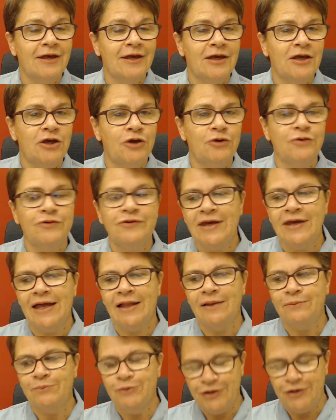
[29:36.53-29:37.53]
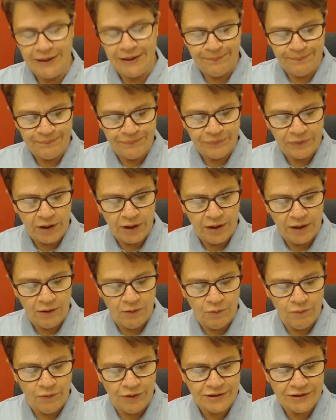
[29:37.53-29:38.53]
You know, D.L. Moody uh,
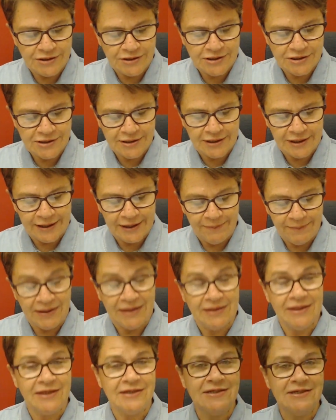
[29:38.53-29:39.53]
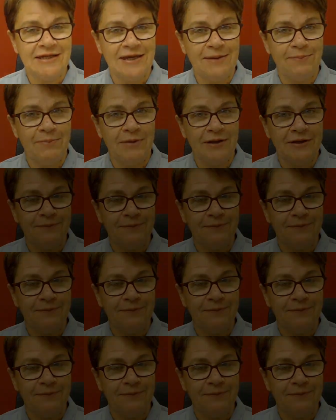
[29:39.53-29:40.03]
once uh, made this statement